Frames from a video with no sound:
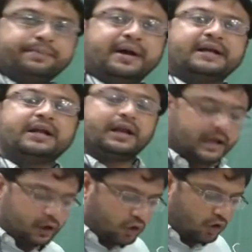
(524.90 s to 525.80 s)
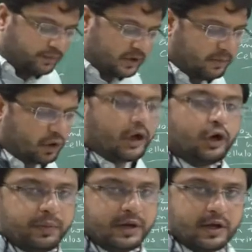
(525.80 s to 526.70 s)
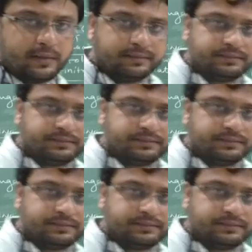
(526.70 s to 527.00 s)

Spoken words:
metal like chromium or aluminum,